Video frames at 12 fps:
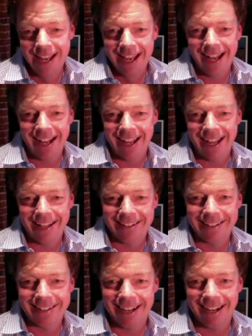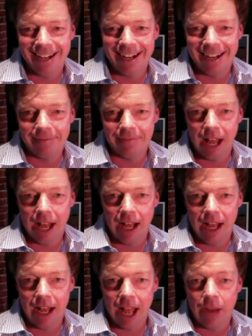And um,
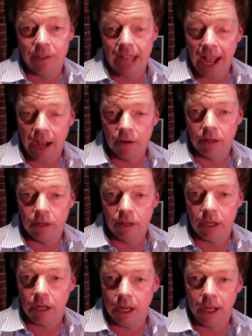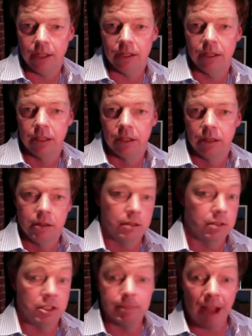I was out on
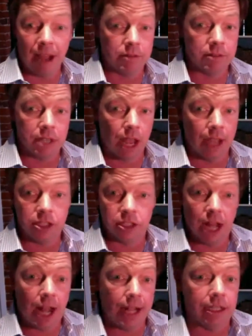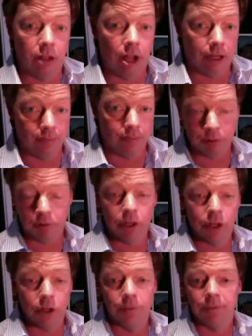this mountainside just hiking along in
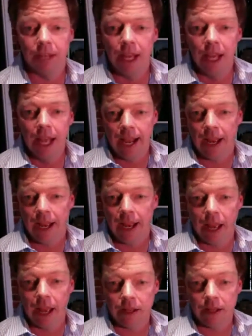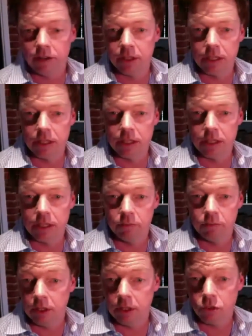Peru, and there's this this